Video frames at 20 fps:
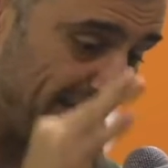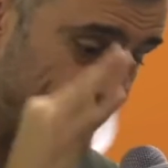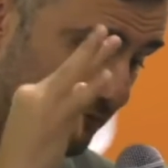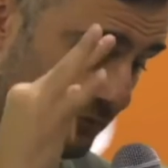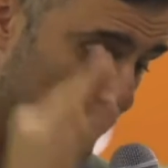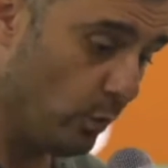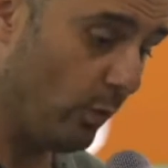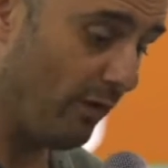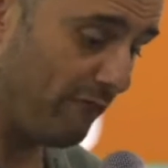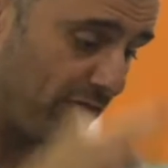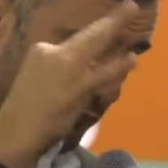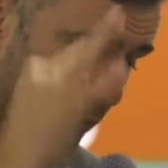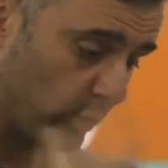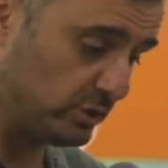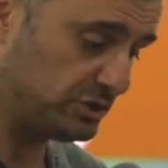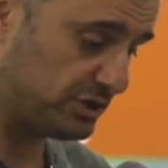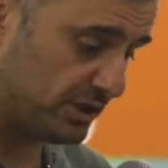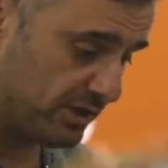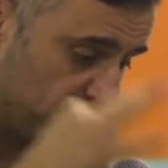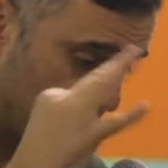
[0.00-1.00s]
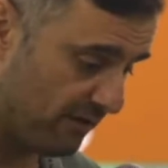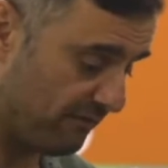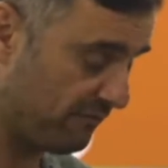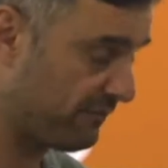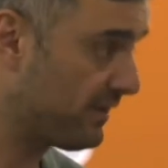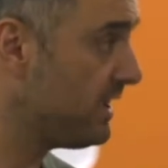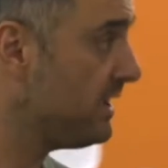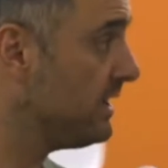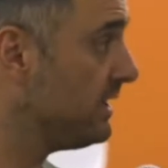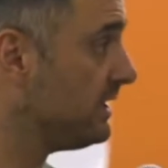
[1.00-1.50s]
if you are fortunate
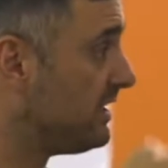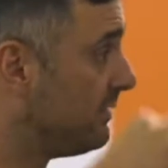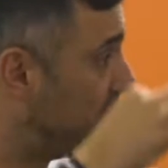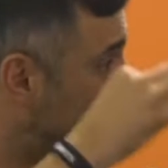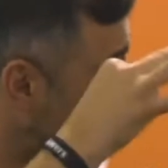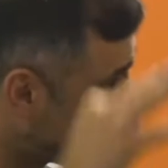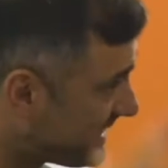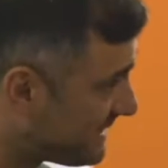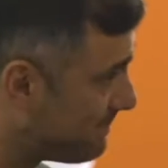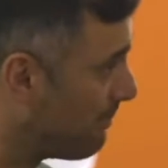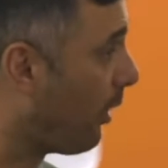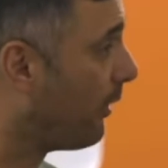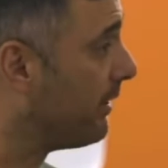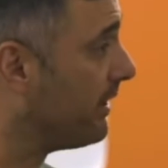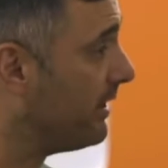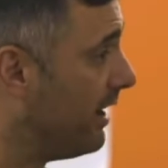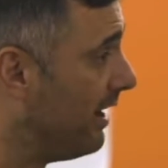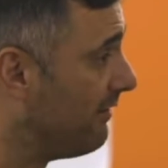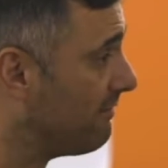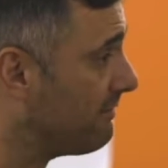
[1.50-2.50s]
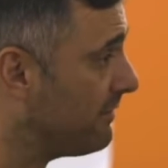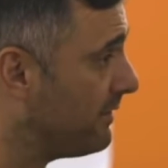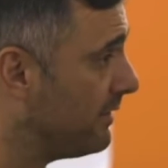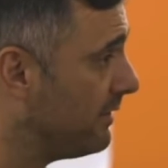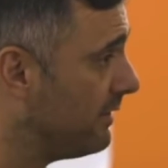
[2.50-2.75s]
enough to be smart enough,